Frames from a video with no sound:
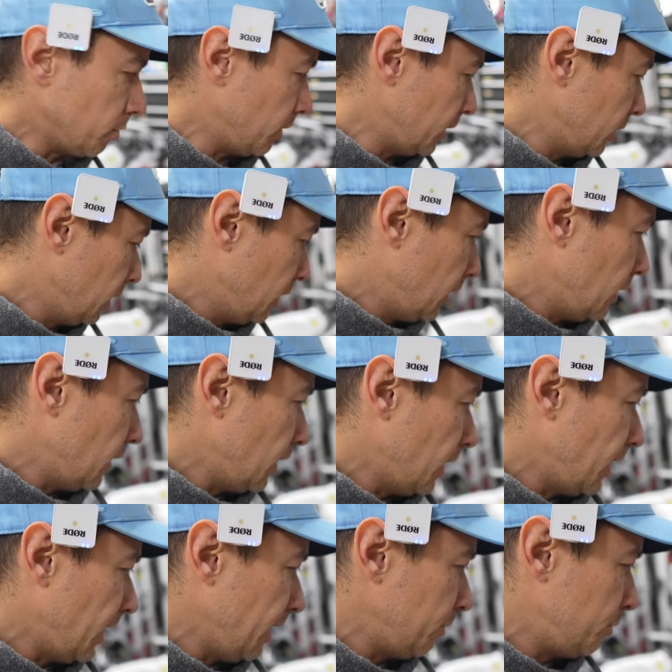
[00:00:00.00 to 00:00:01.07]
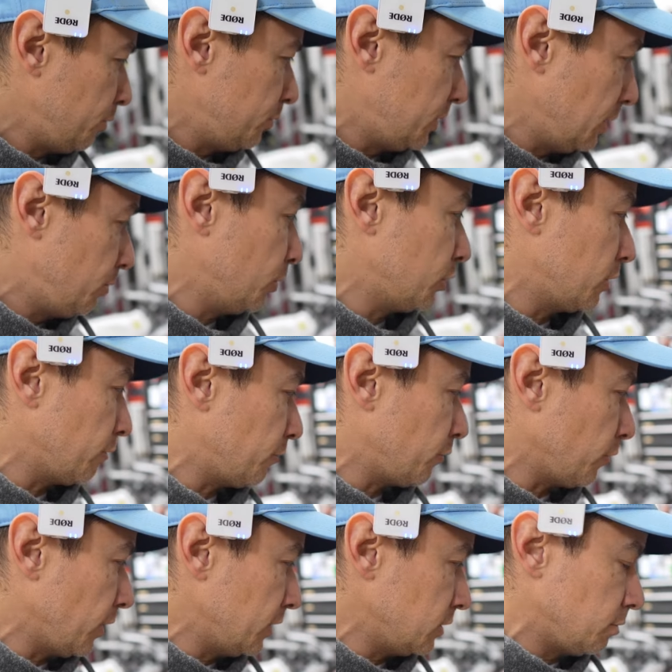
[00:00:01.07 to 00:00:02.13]
But I did put the
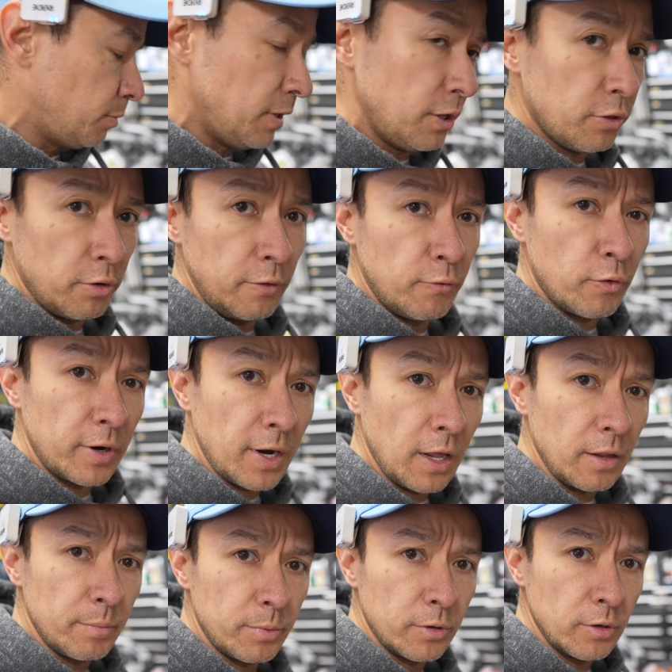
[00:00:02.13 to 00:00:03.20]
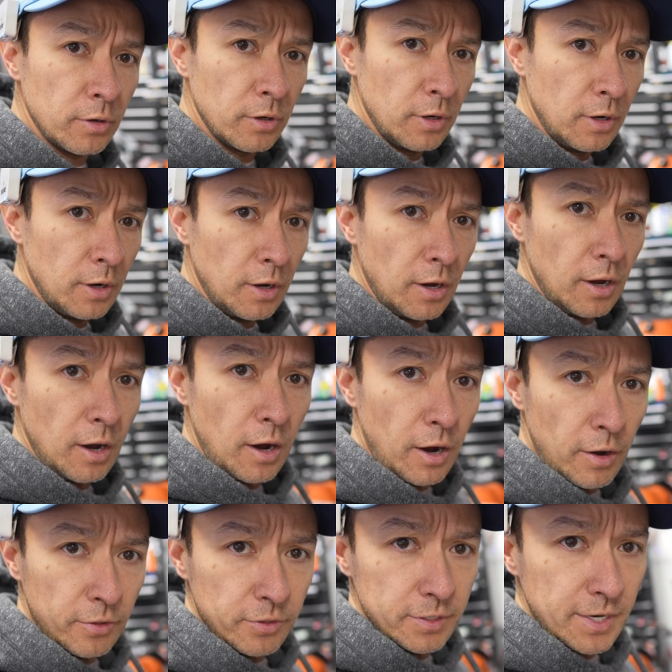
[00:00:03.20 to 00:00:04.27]
front P34 caliper
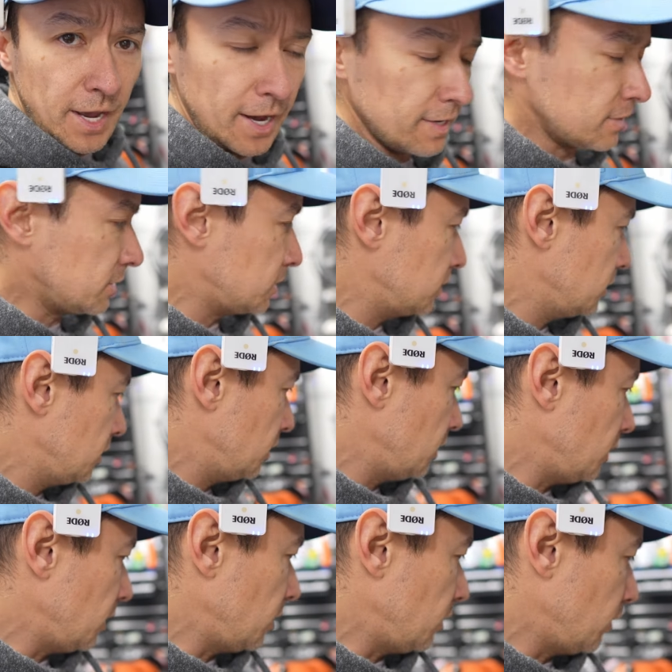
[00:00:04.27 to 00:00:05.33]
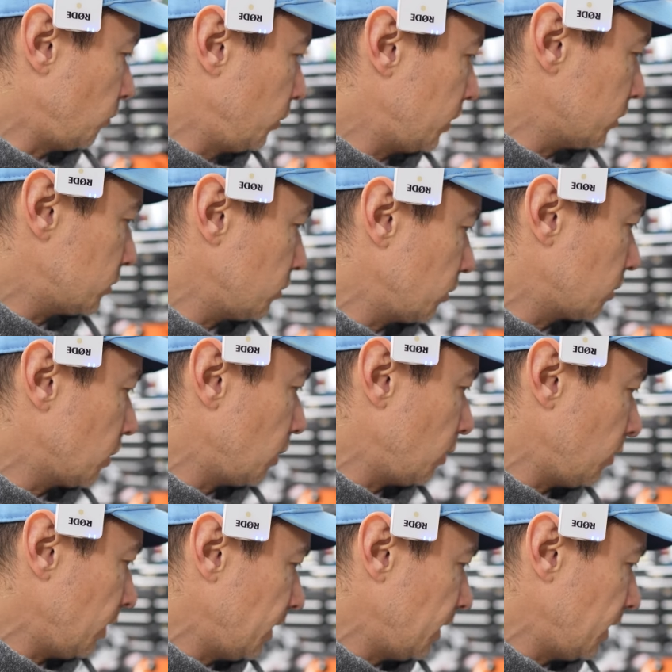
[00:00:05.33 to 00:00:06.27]
on the Dax a week or so ago,